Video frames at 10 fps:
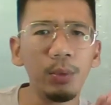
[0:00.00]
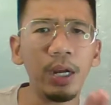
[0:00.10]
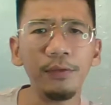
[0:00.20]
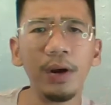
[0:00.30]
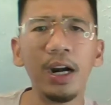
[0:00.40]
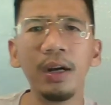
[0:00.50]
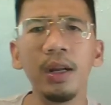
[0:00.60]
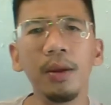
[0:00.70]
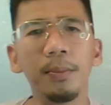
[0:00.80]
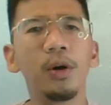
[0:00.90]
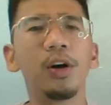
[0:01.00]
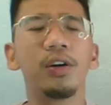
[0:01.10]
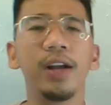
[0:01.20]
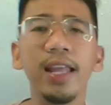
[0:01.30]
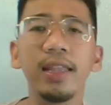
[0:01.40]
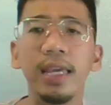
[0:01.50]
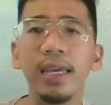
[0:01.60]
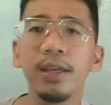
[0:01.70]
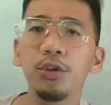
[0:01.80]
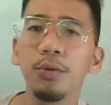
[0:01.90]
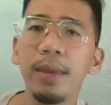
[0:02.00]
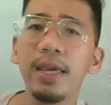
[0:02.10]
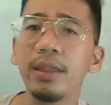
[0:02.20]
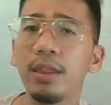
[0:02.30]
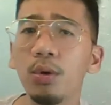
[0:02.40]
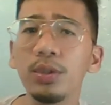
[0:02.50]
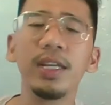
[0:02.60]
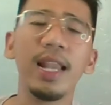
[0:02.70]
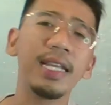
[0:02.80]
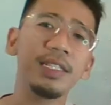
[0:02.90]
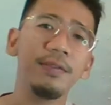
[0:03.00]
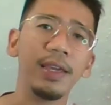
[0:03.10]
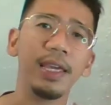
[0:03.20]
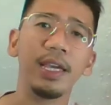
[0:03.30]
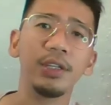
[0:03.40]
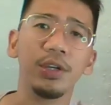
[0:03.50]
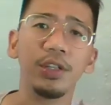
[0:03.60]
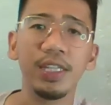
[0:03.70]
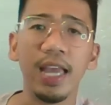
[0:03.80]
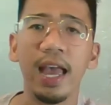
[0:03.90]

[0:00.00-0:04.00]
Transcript: we are far more ready to make those classifications,